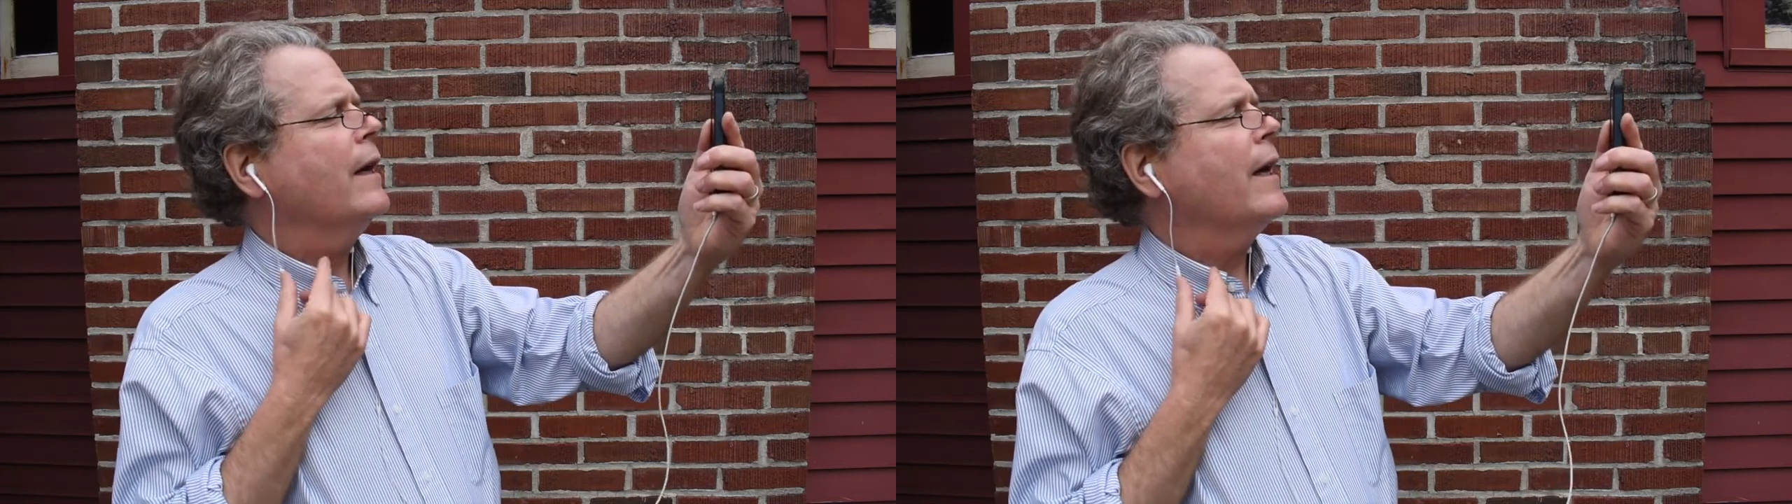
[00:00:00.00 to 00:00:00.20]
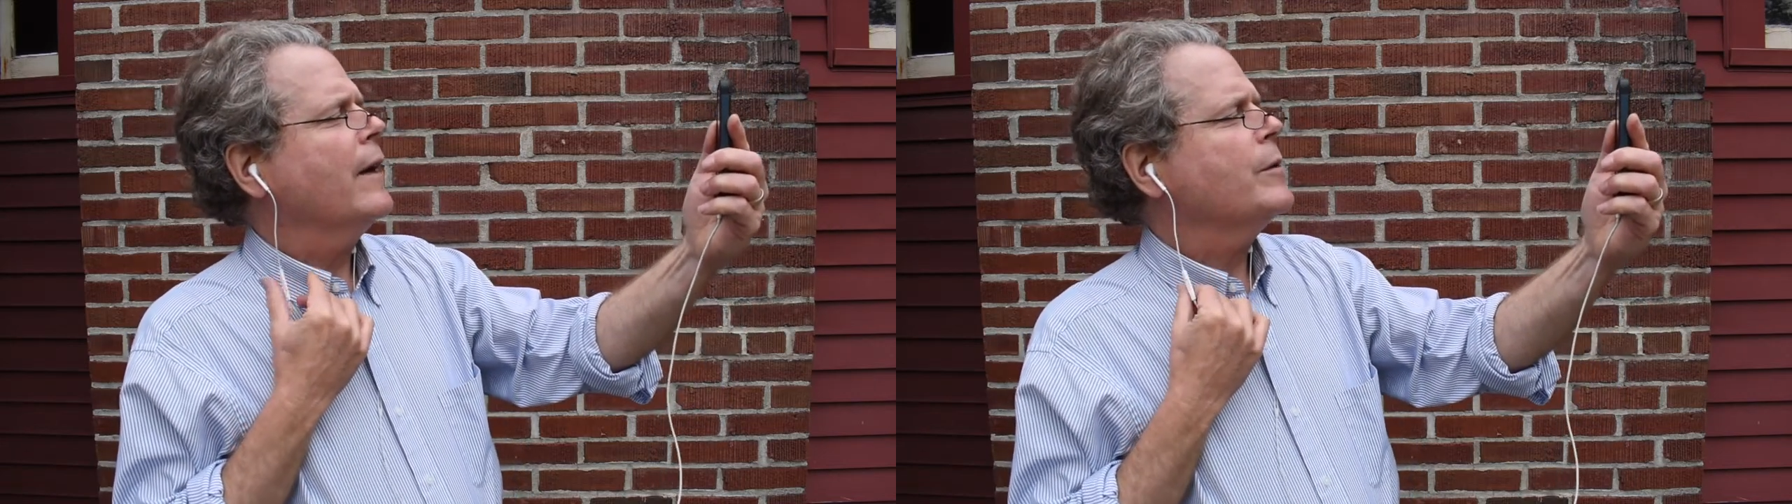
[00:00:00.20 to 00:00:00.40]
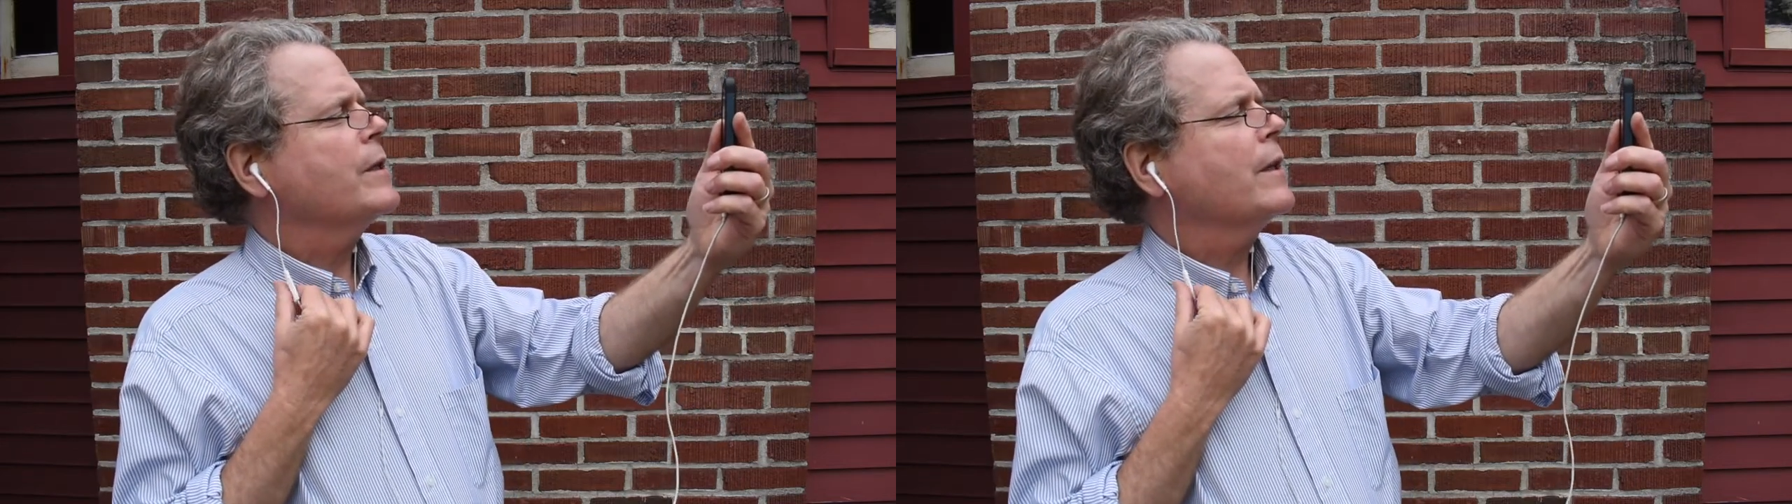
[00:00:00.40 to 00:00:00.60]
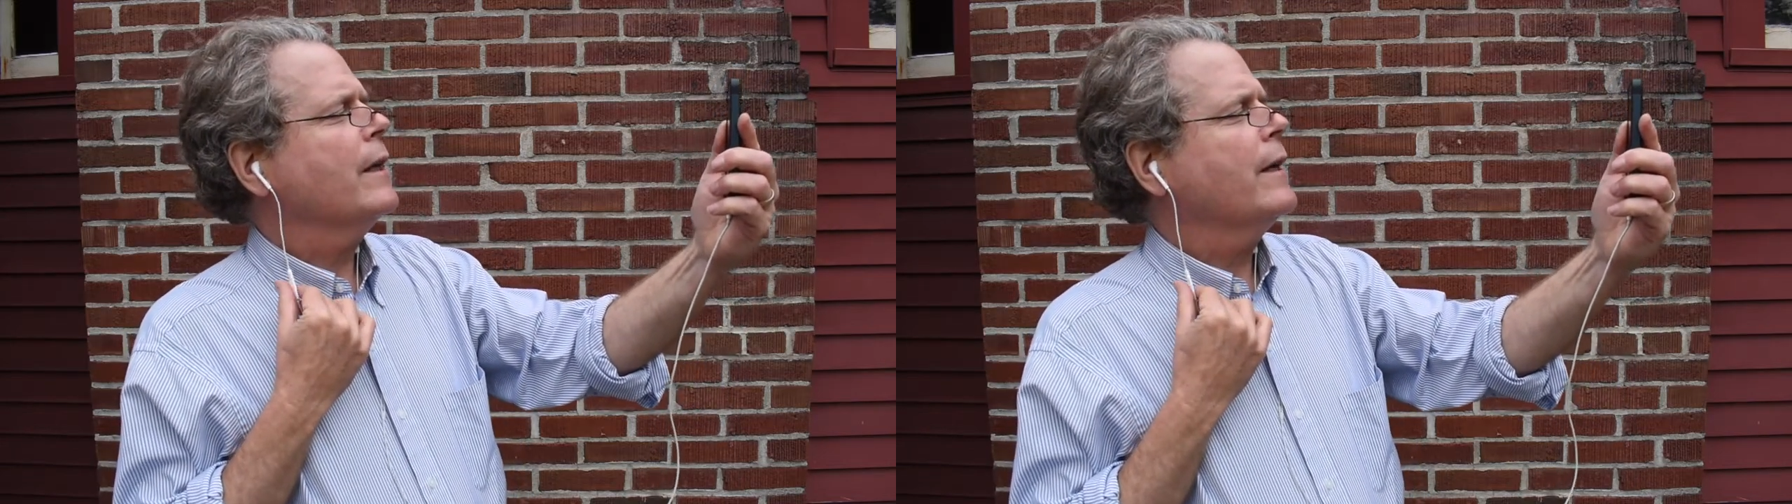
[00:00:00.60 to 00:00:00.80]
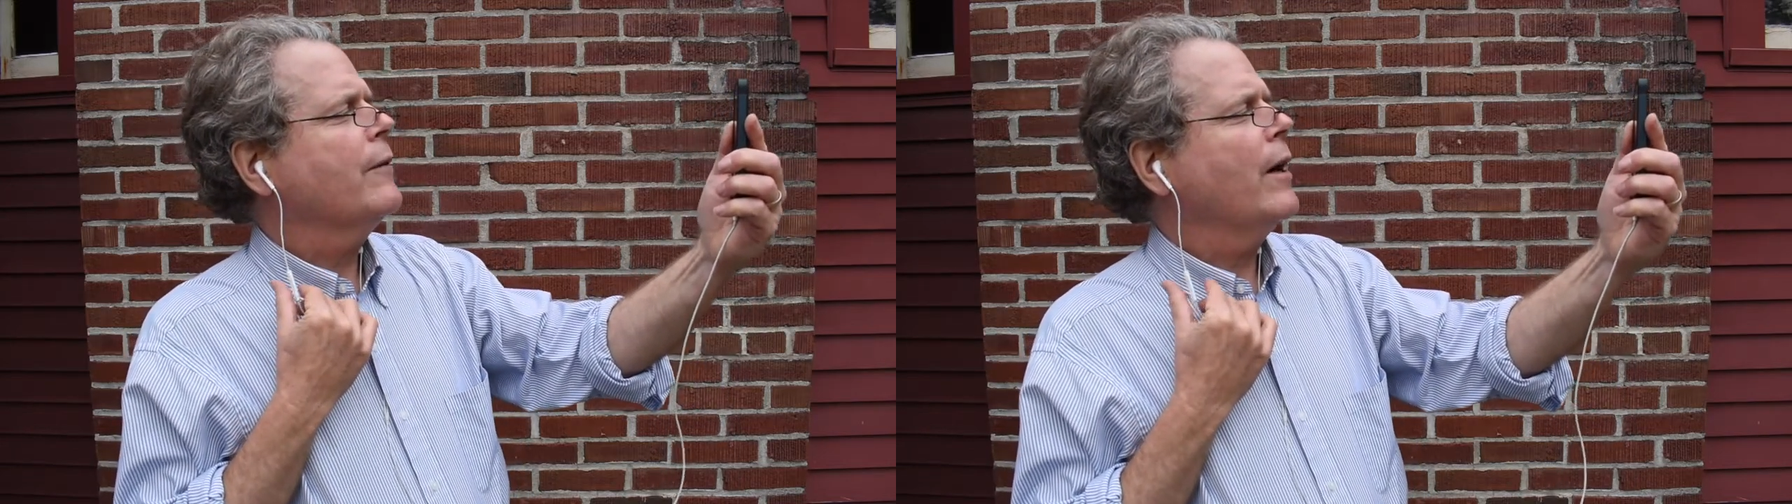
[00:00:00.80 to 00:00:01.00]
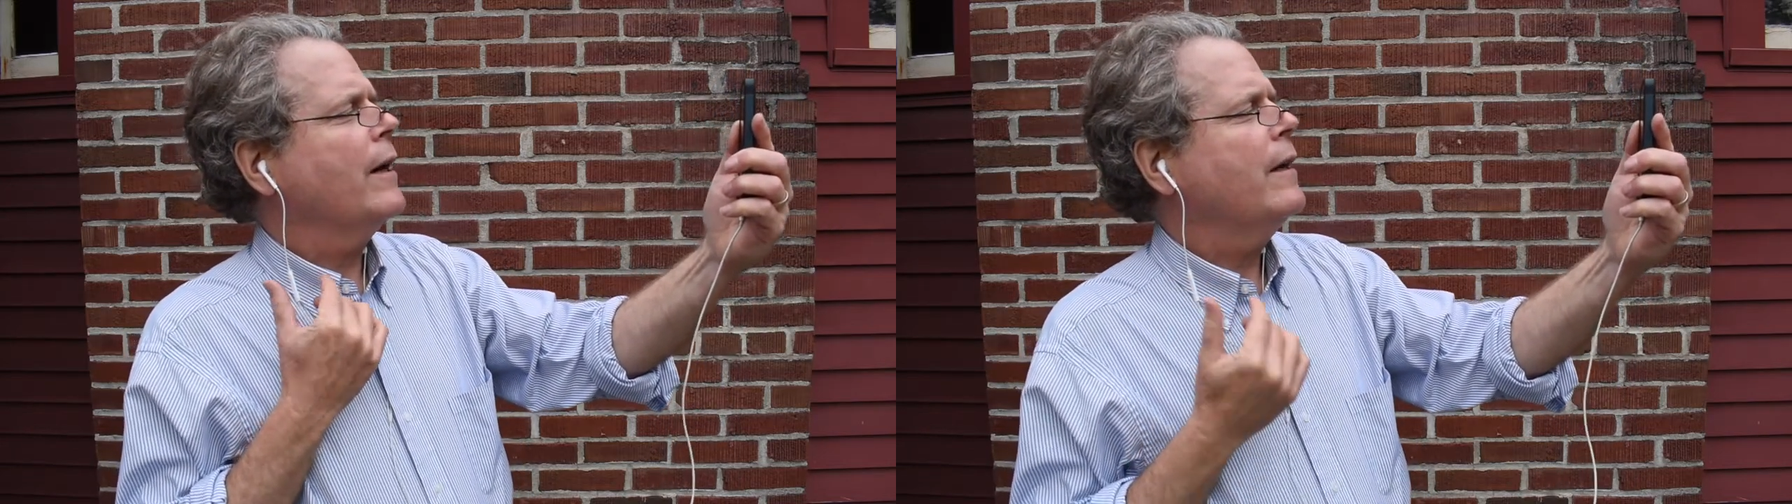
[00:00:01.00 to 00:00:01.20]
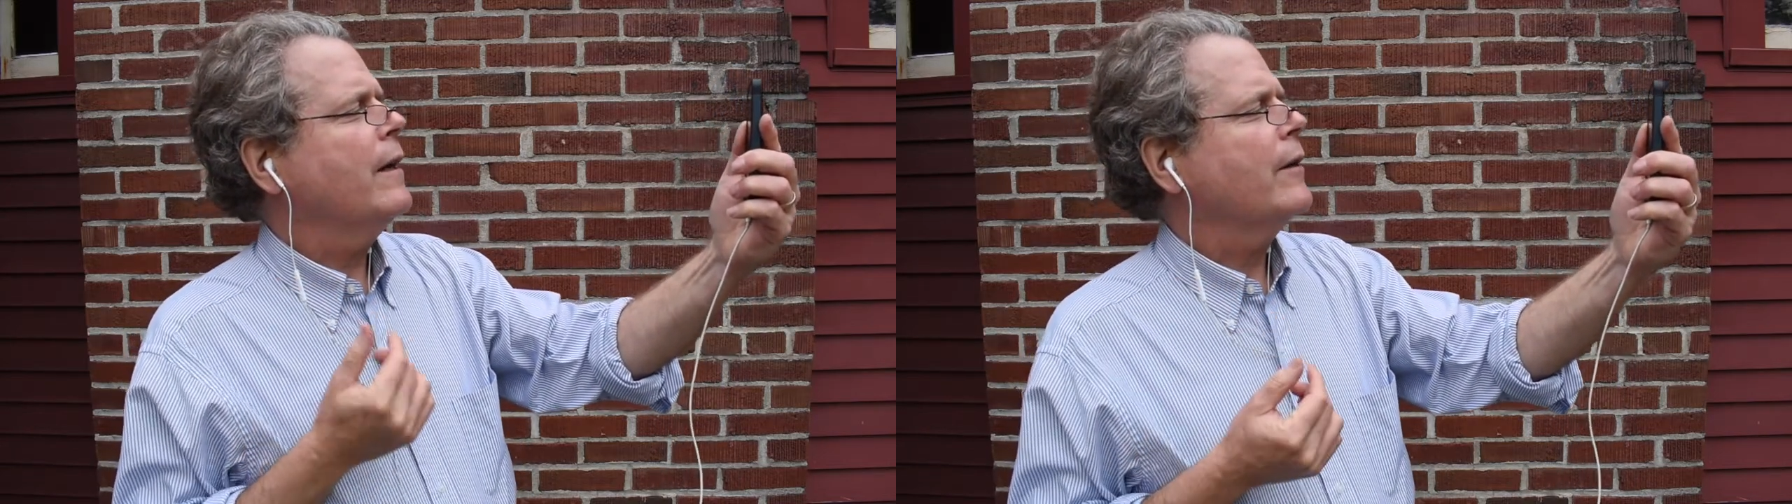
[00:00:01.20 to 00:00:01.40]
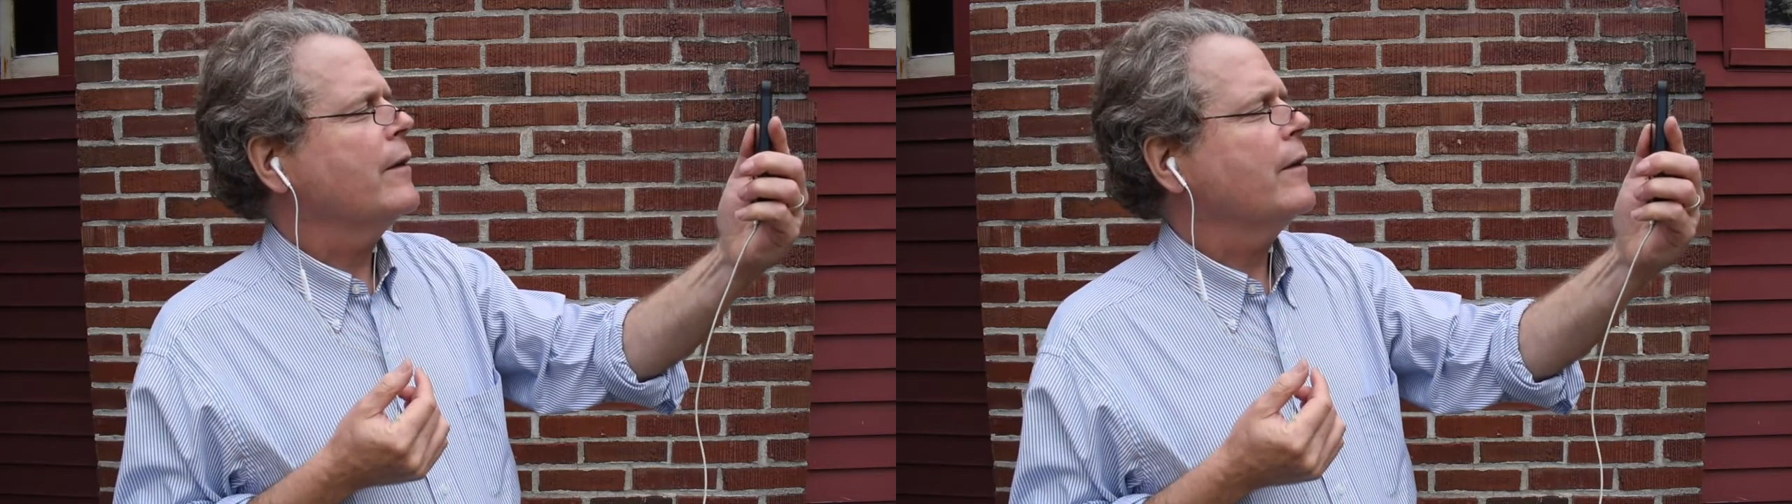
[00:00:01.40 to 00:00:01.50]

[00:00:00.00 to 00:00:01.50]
and I'm just clicking right here